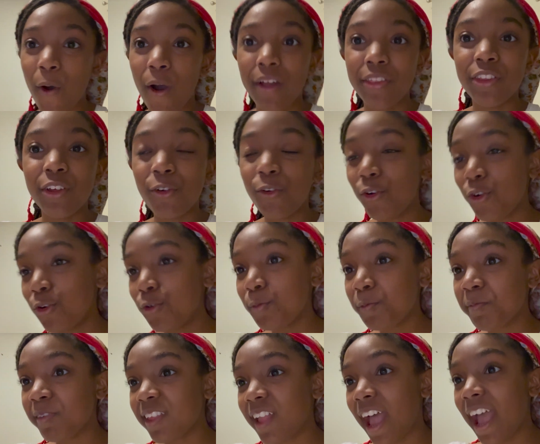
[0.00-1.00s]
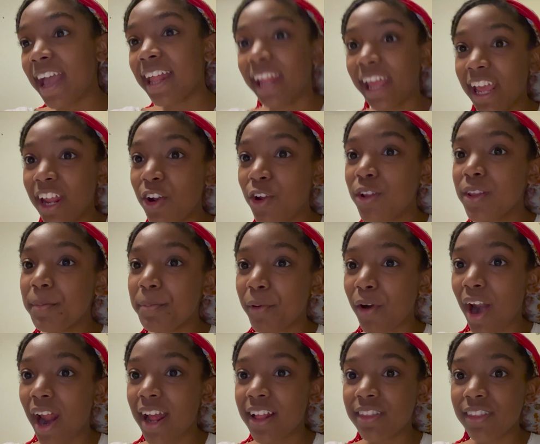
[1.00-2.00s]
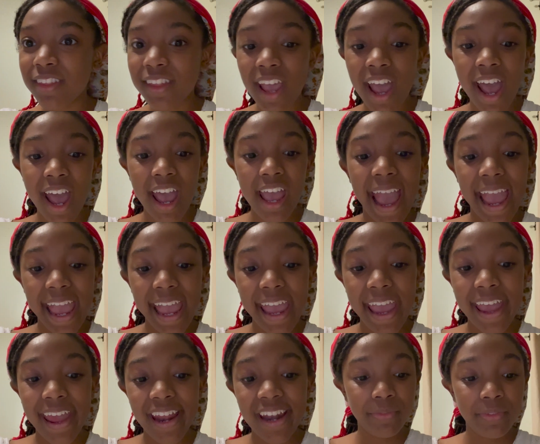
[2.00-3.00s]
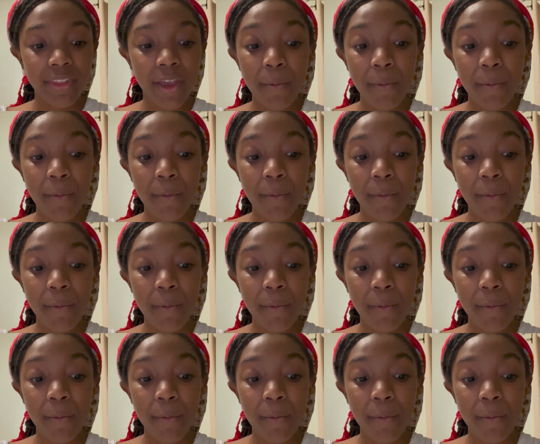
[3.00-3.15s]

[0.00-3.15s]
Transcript: on the groom side and on the bride side, and they'll